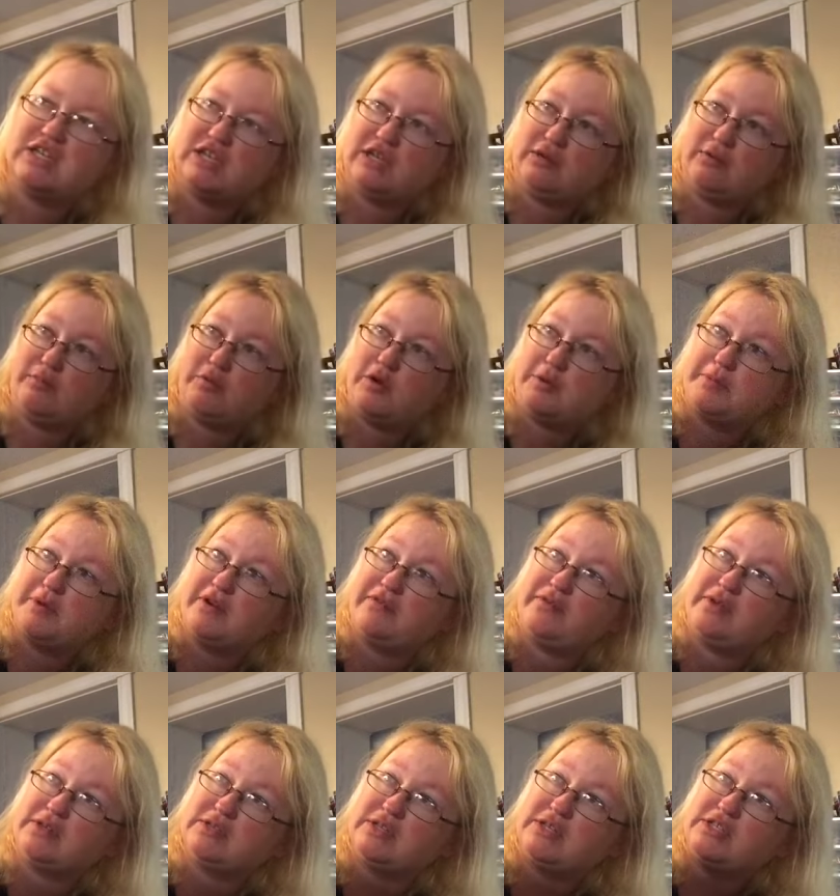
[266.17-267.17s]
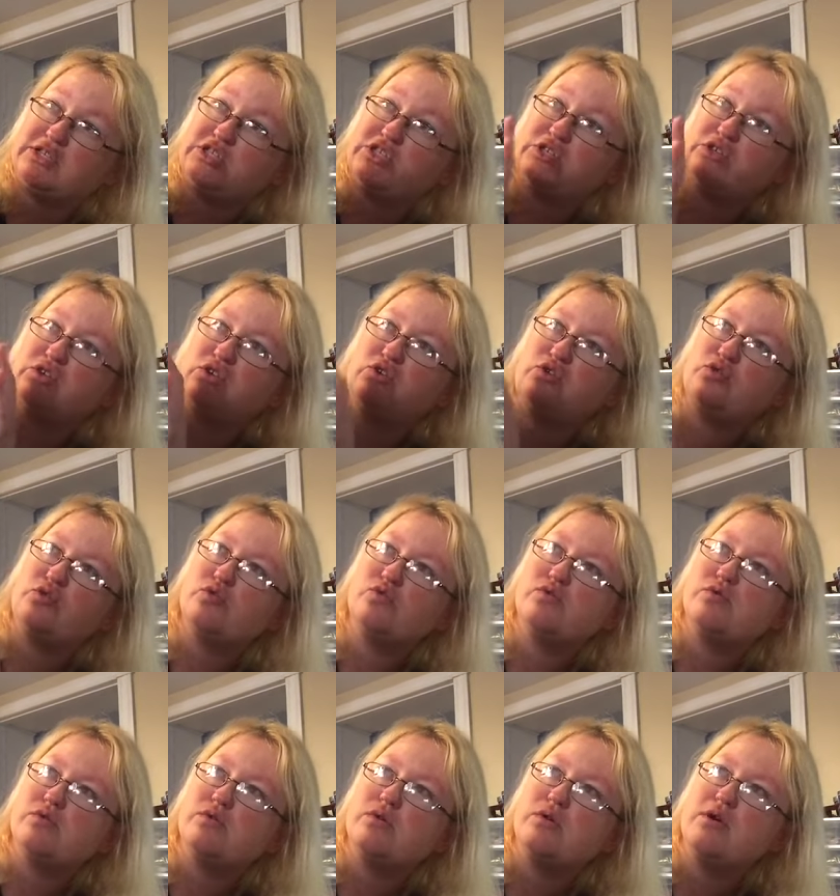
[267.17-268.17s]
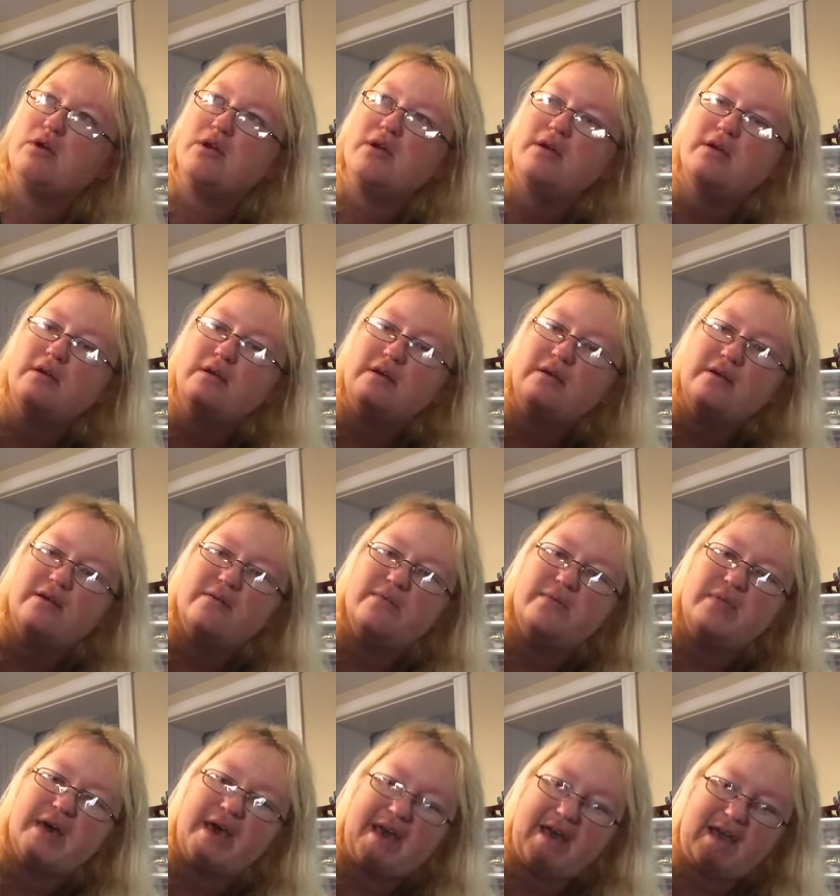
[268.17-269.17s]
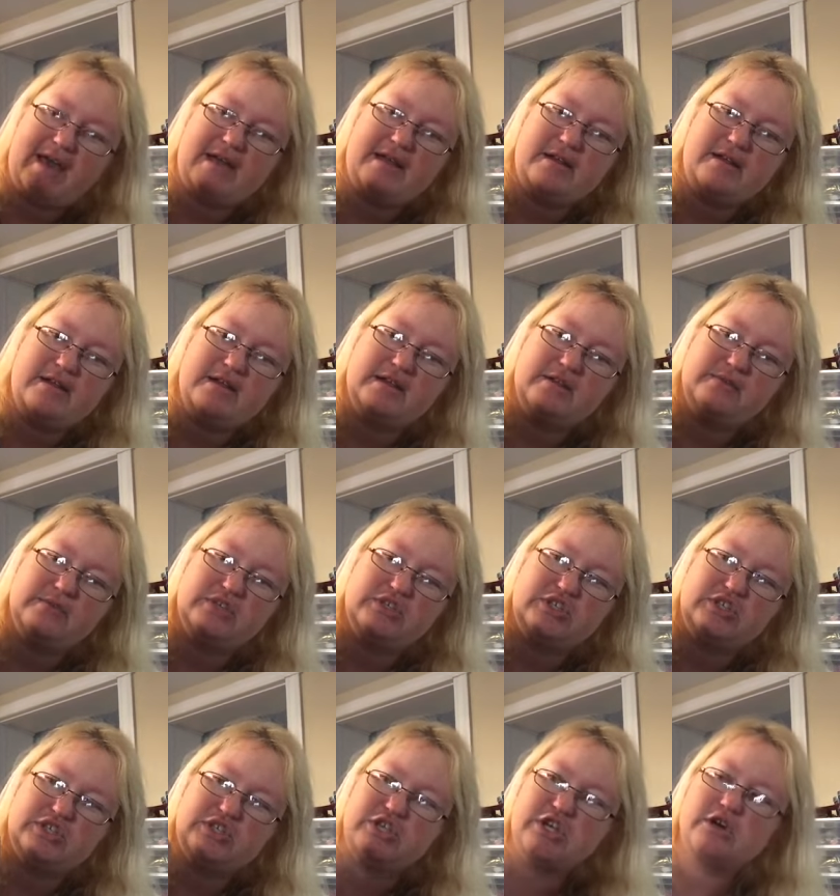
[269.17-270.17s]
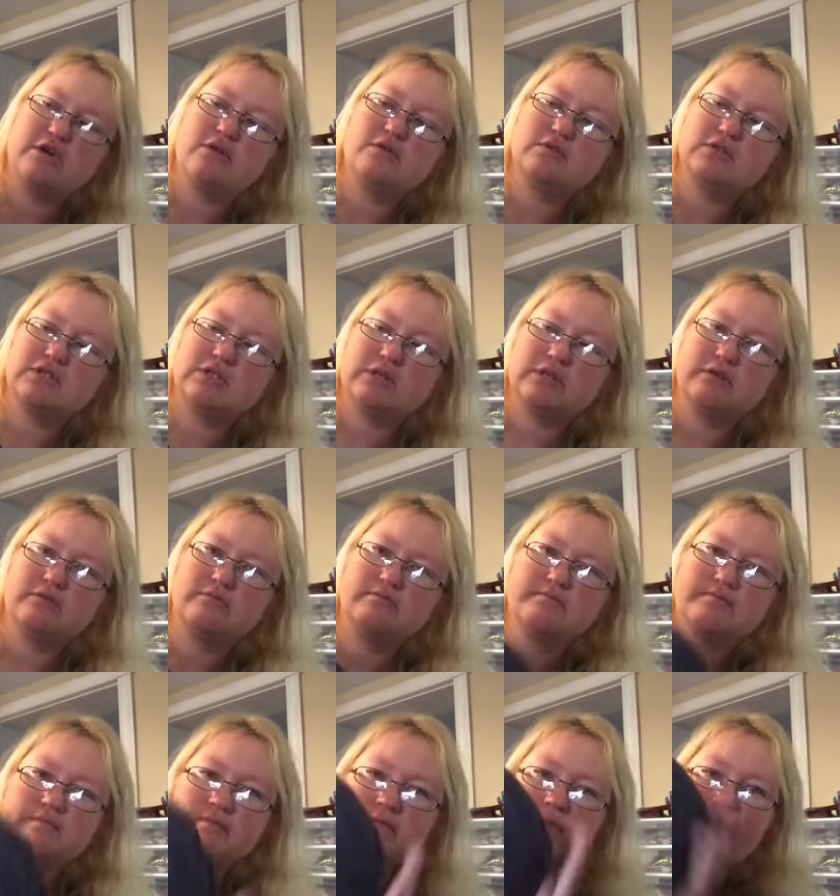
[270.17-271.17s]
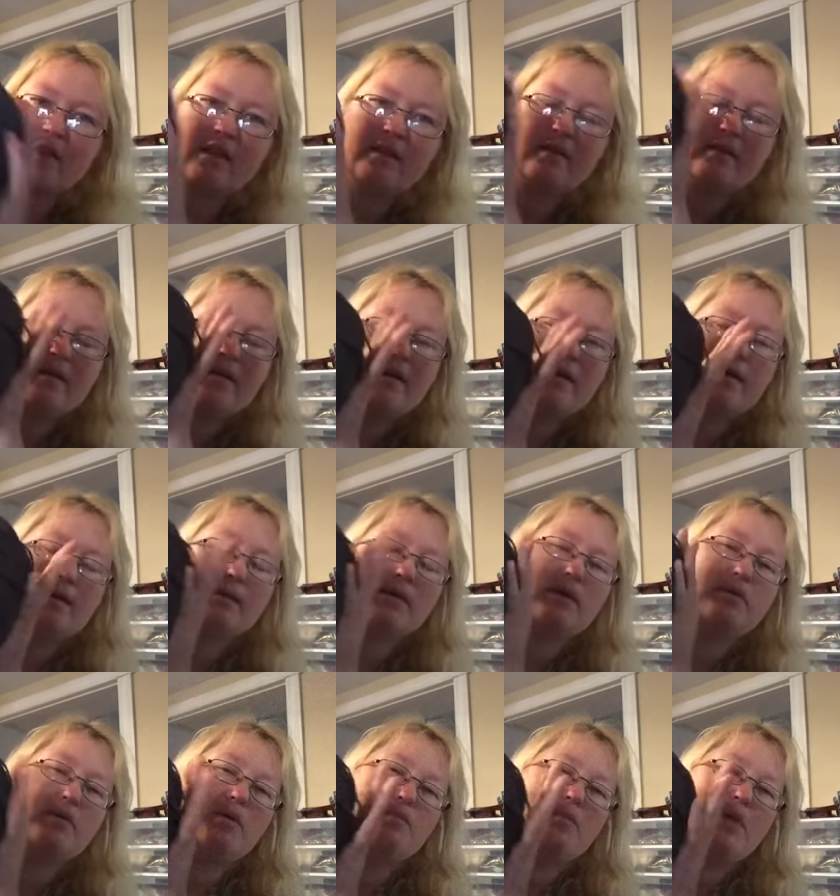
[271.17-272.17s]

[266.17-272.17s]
a little more perfectly to the hat in the show, so I'm gonna be